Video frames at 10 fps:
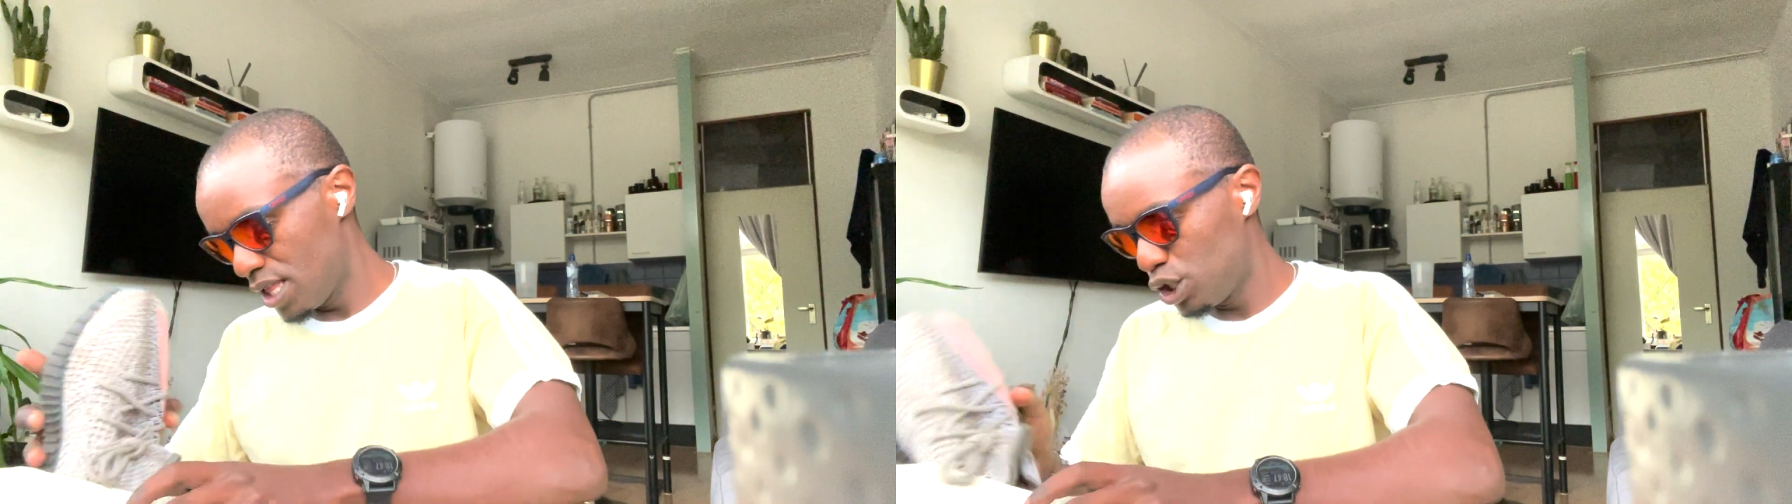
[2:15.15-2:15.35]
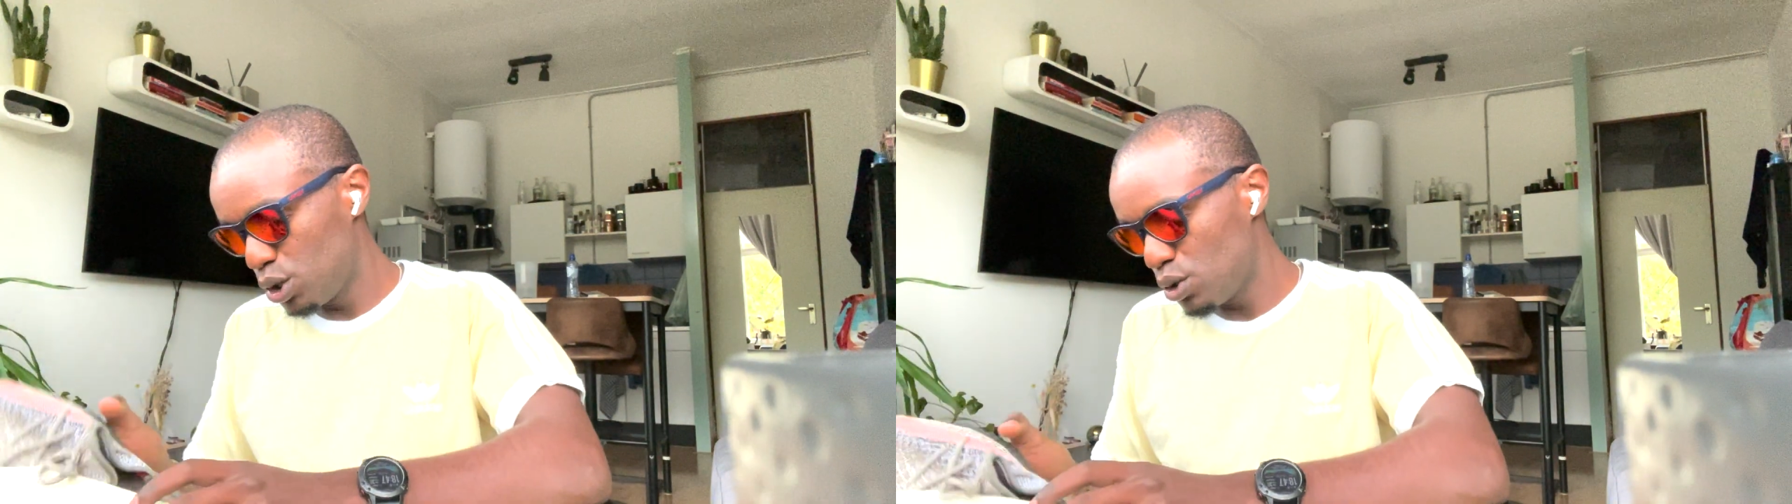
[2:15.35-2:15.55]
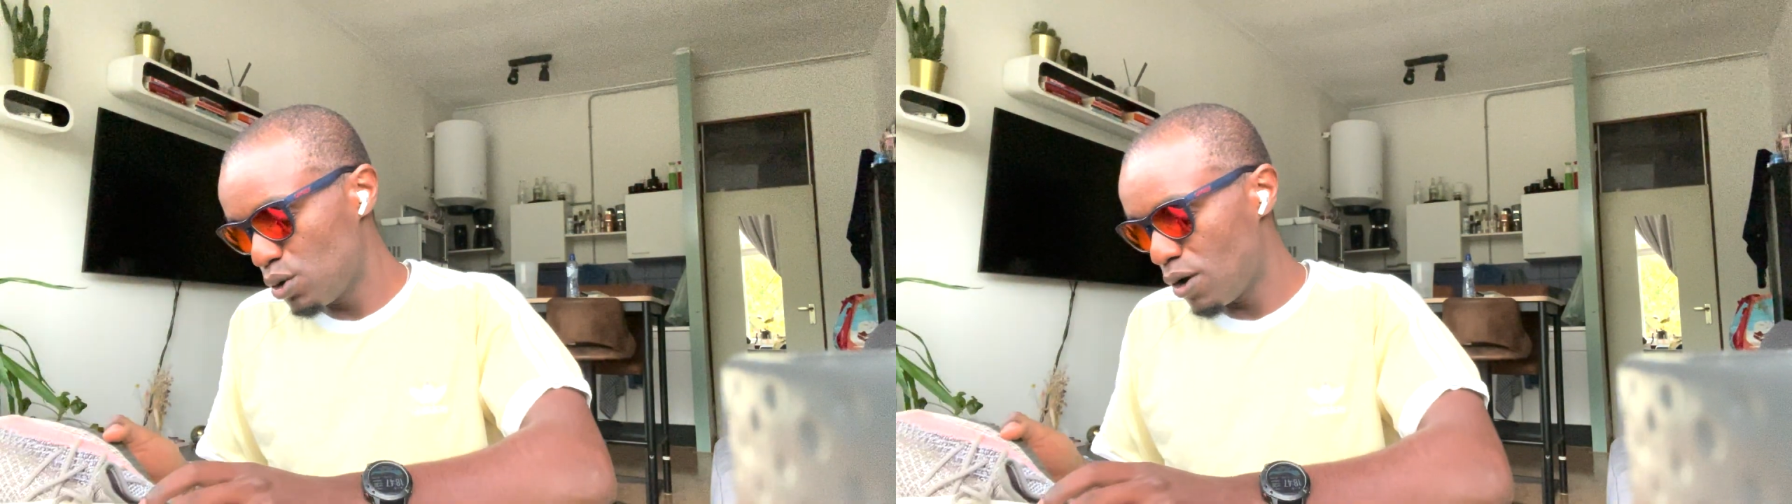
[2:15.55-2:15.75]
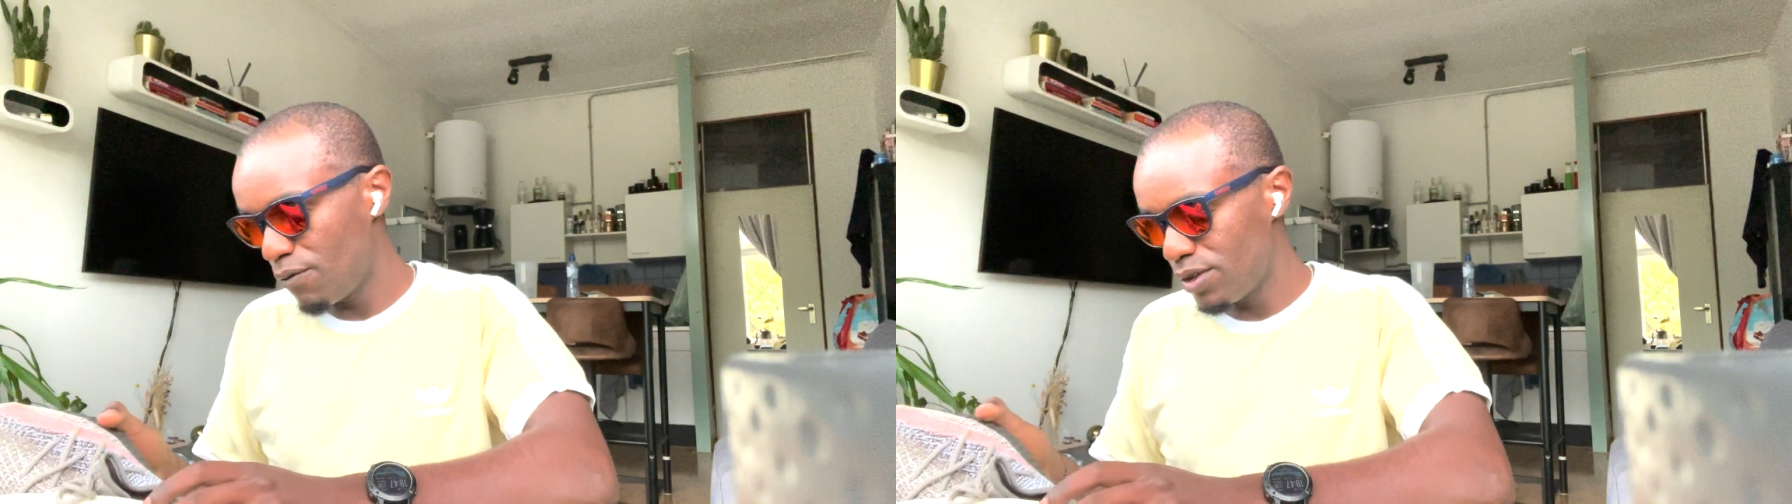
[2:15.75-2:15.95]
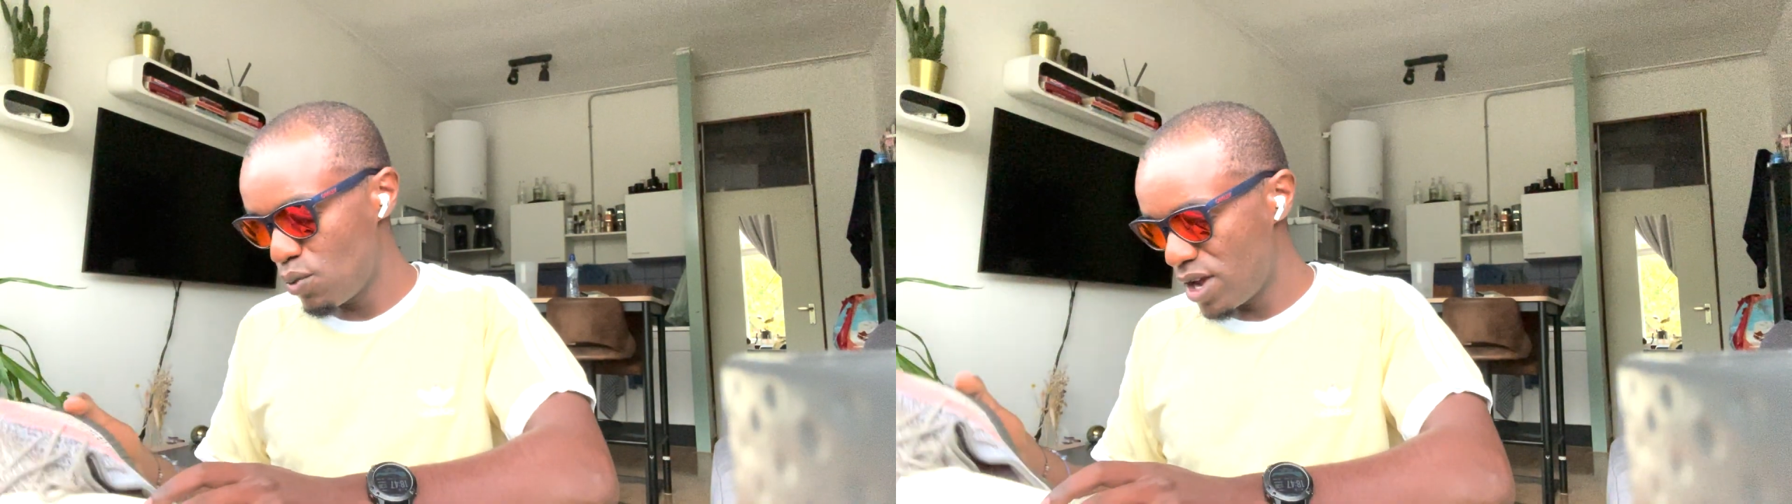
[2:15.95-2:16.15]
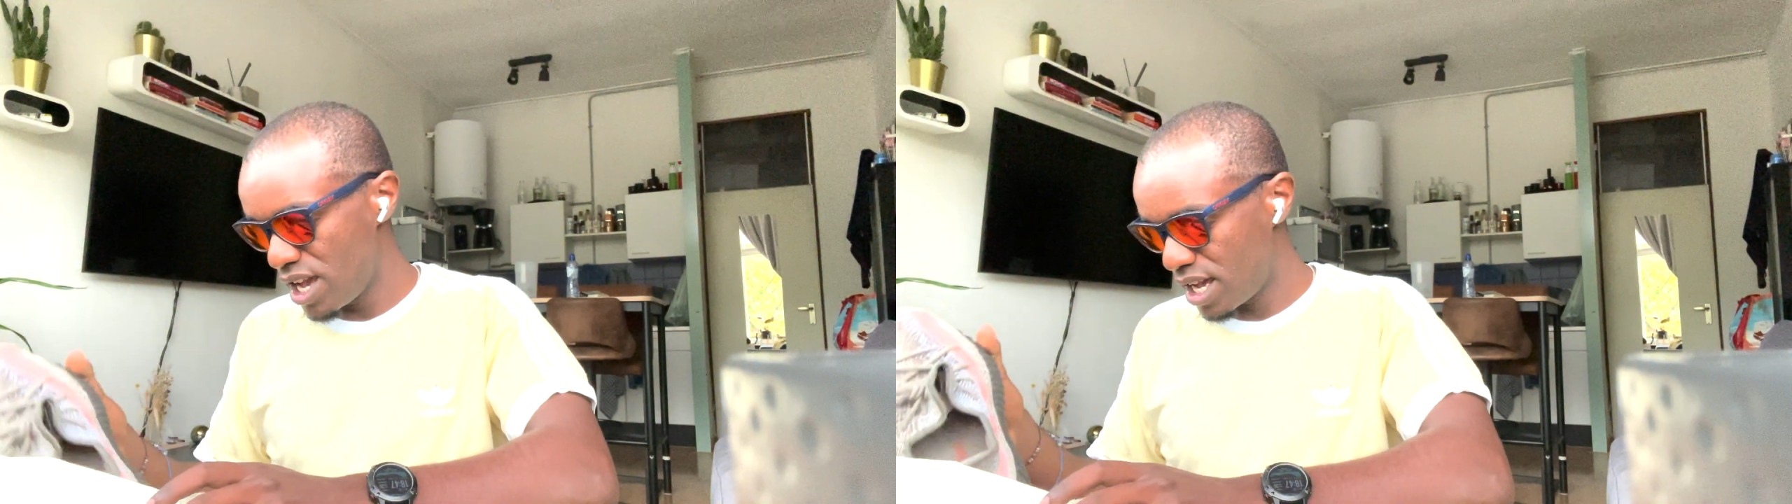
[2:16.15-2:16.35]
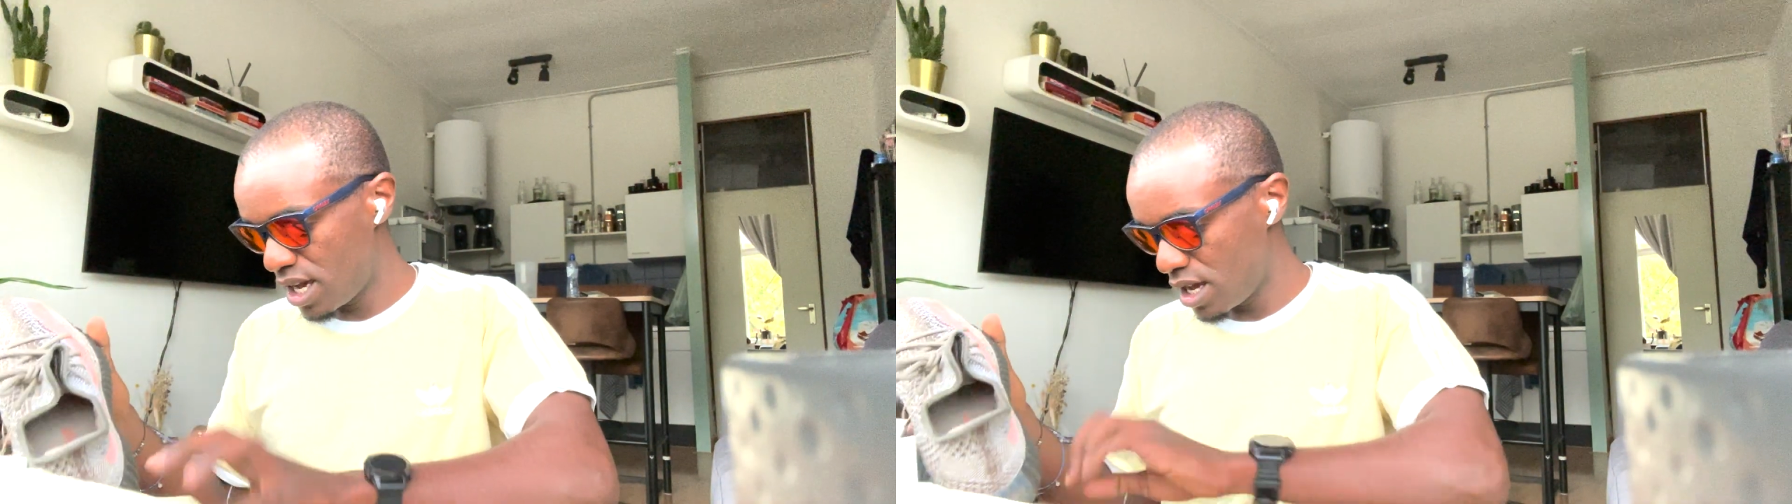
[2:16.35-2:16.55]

Shoe of the week.